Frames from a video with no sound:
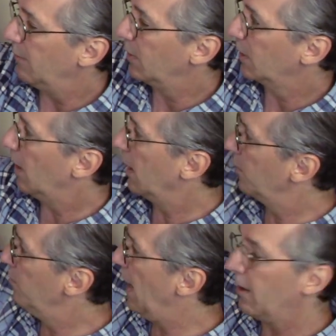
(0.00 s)
the
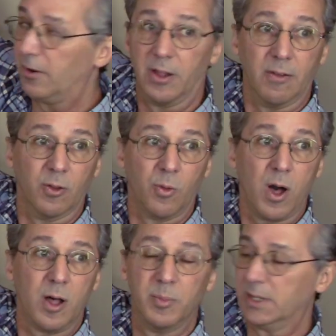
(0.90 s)
clock mounted on the
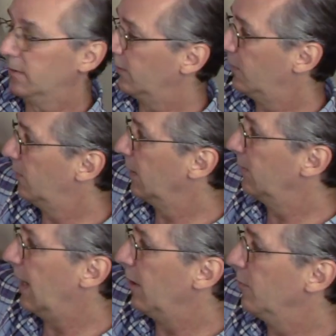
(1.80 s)
wall because it
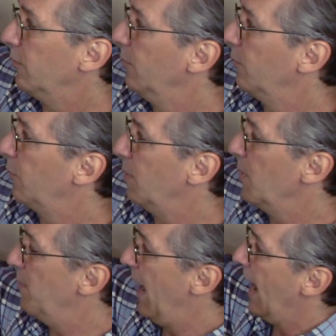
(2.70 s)
sticks out from
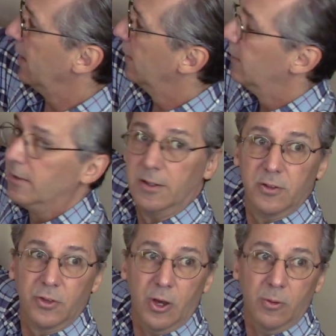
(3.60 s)
the back.
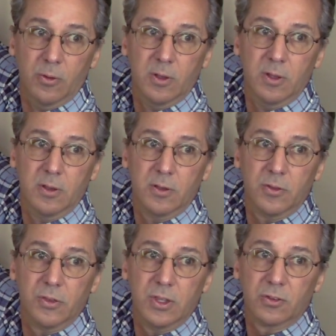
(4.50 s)
So
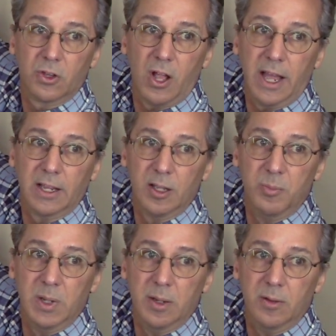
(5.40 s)
this clock
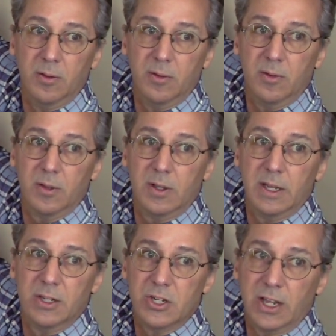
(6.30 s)
can be
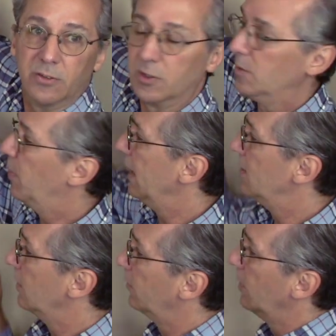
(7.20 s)
adjusted by
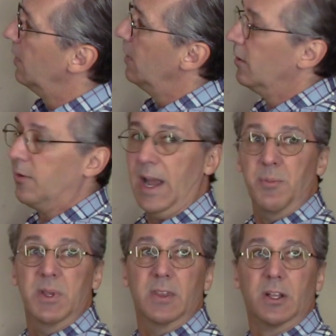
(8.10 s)
just grabbing the